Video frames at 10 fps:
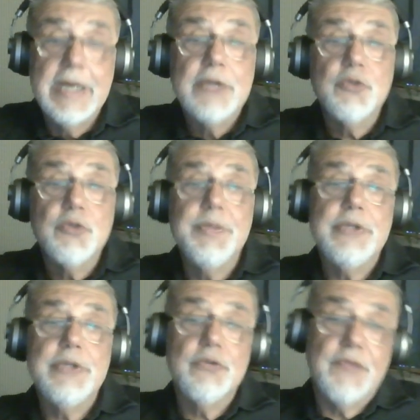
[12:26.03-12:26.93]
to meet
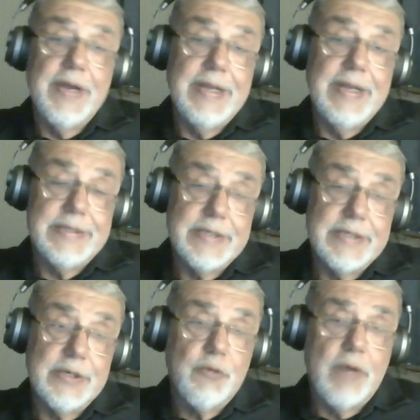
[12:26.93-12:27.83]
your financing
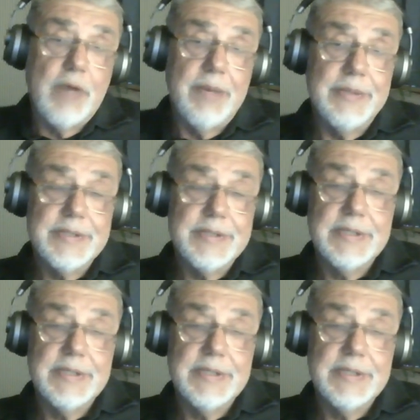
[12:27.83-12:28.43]
requirements.